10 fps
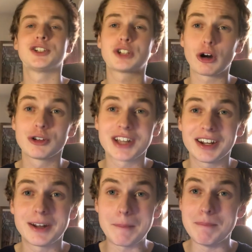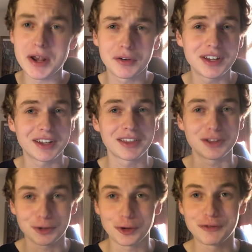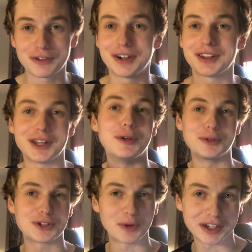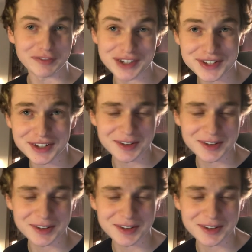Charles ended up marrying the girlfriend that he was going to visit,